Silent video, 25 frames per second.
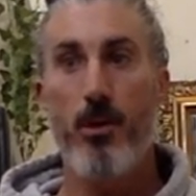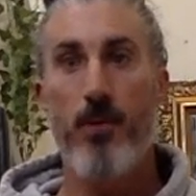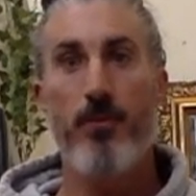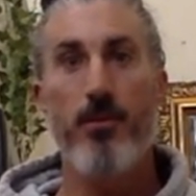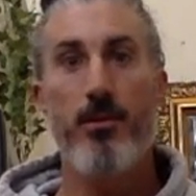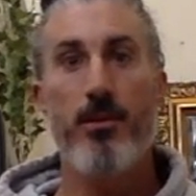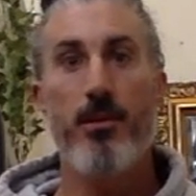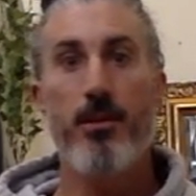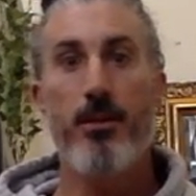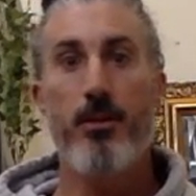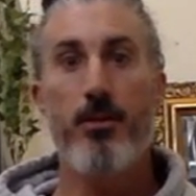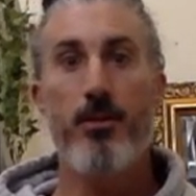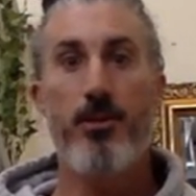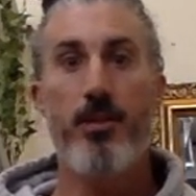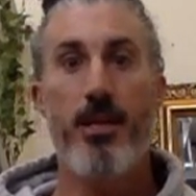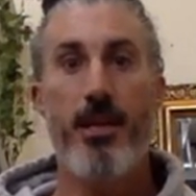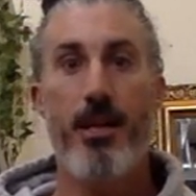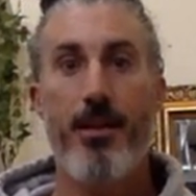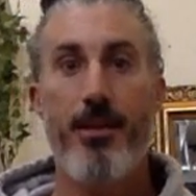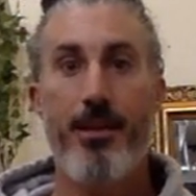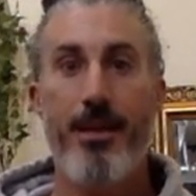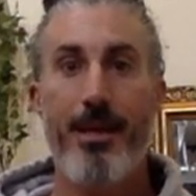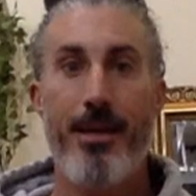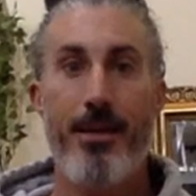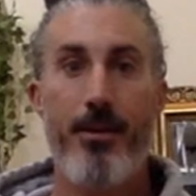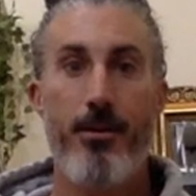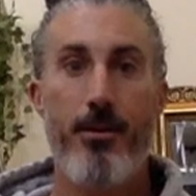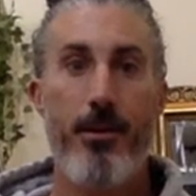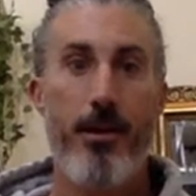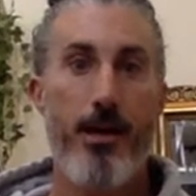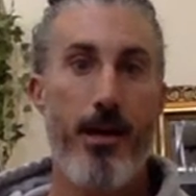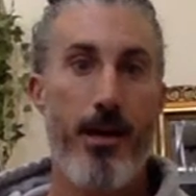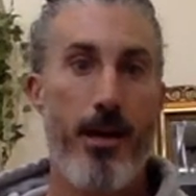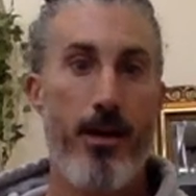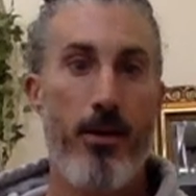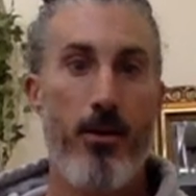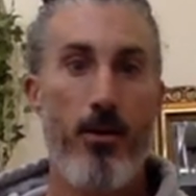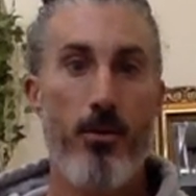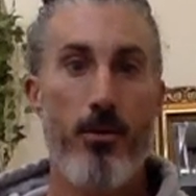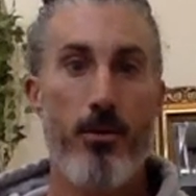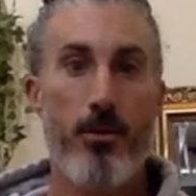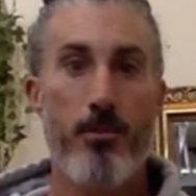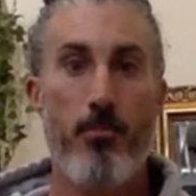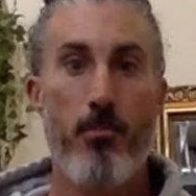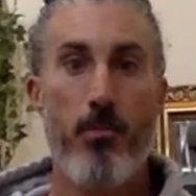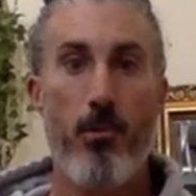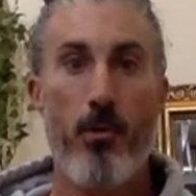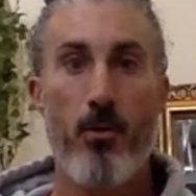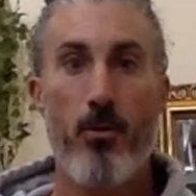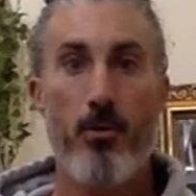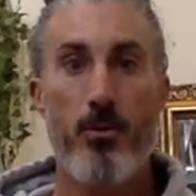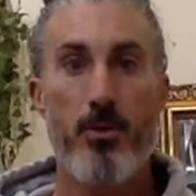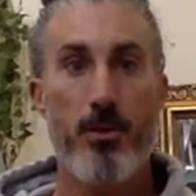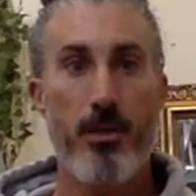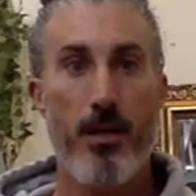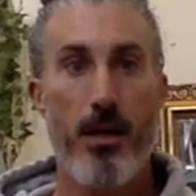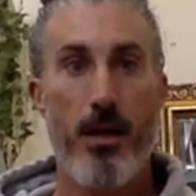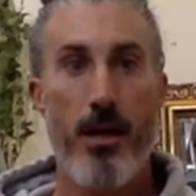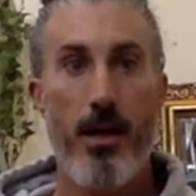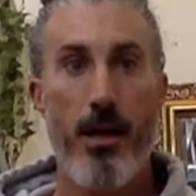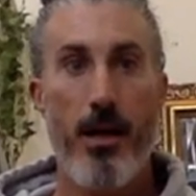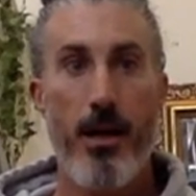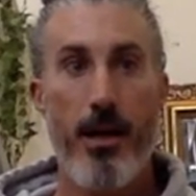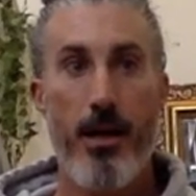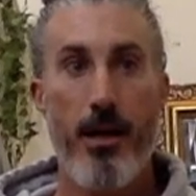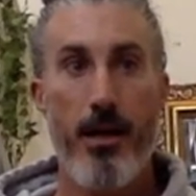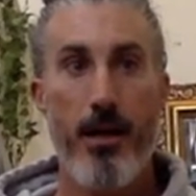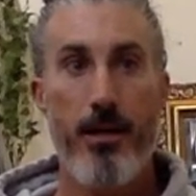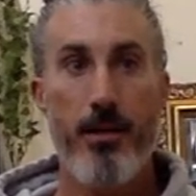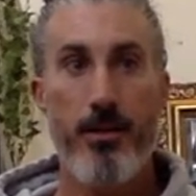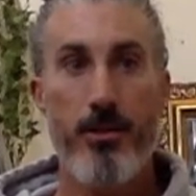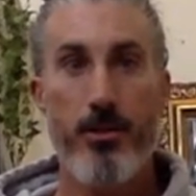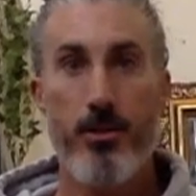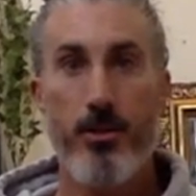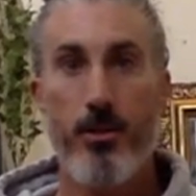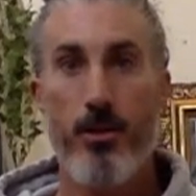or everything you see on the internet, all this bro science,